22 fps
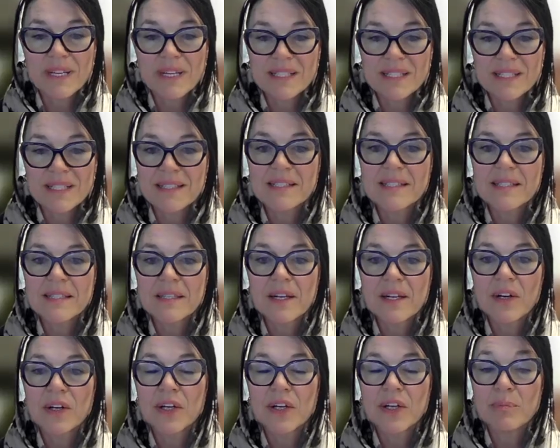our residents and
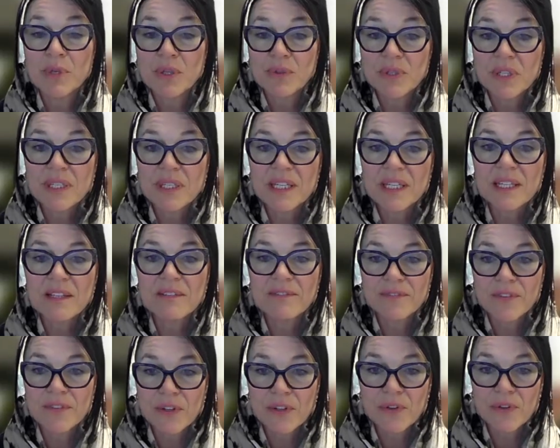our community
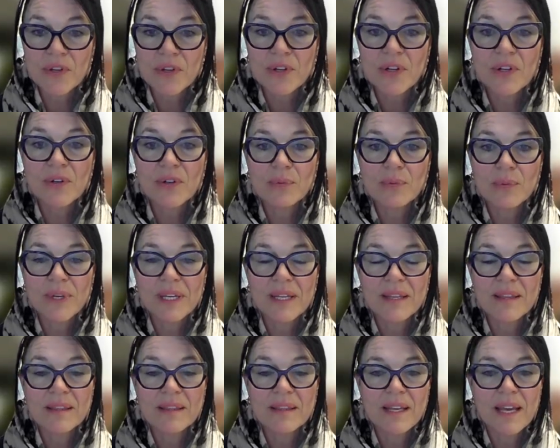further
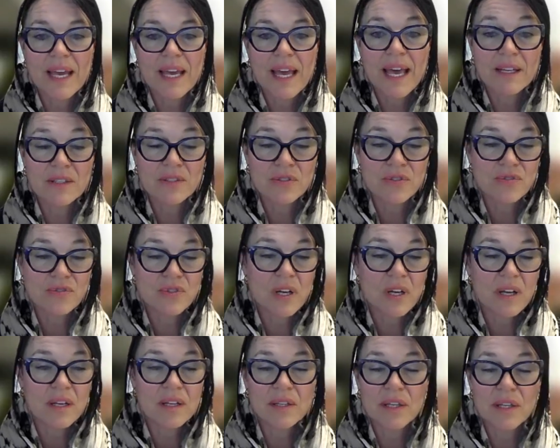with
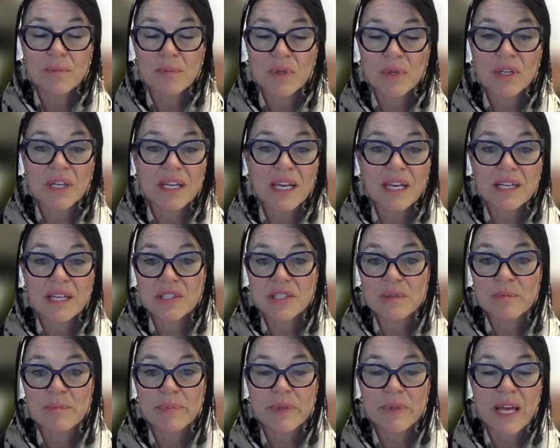extra
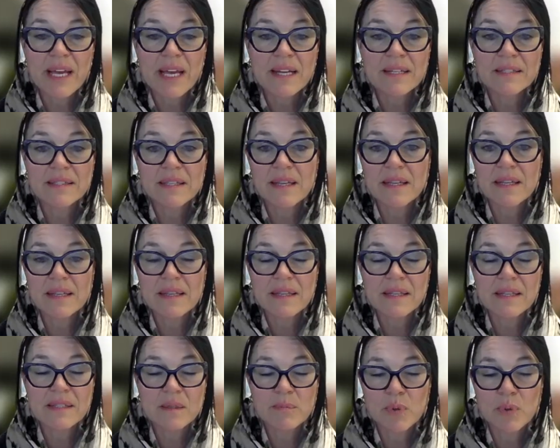communication plans and
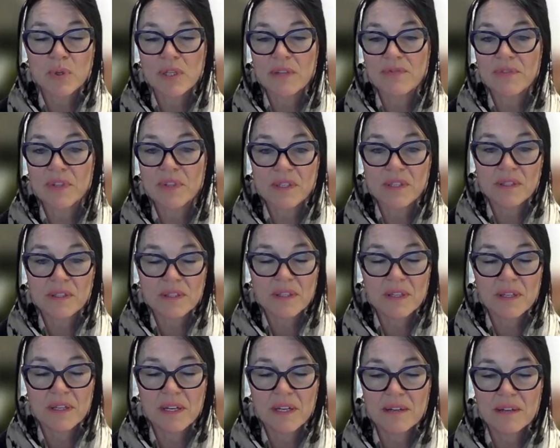the support
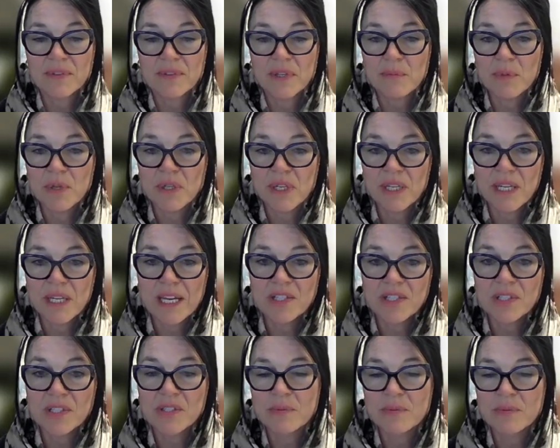of
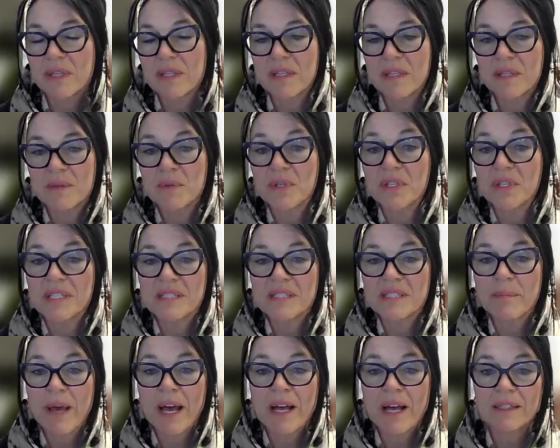communications within the
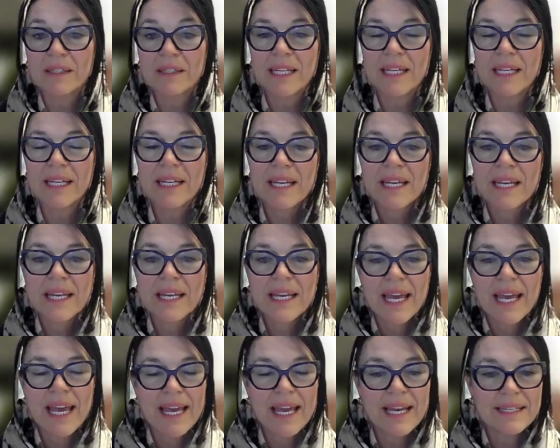municipality.
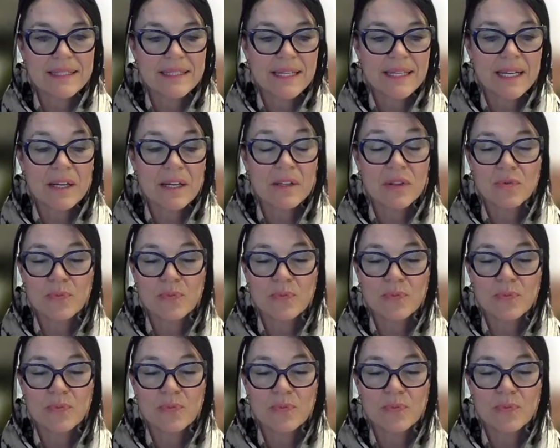And